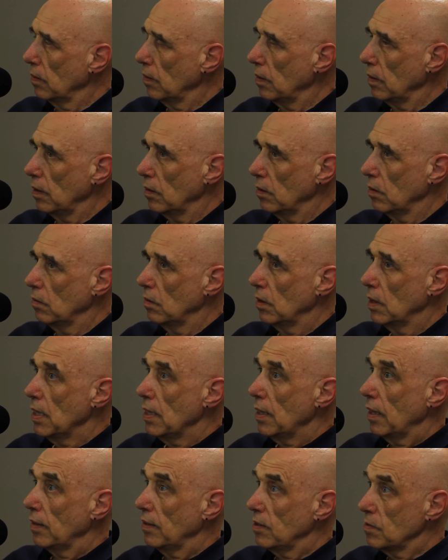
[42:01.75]
and
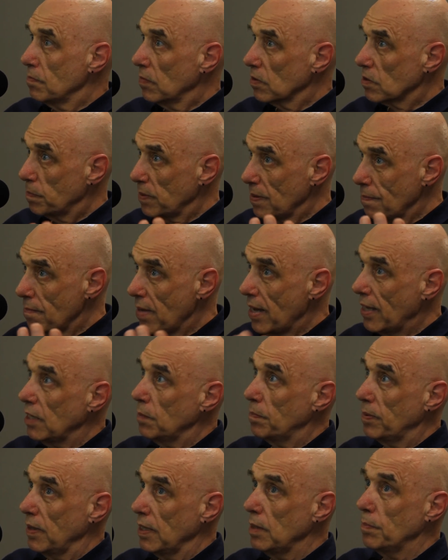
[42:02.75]
there must be many
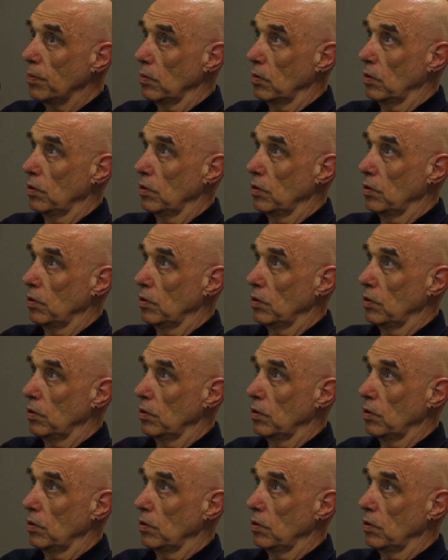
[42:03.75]
people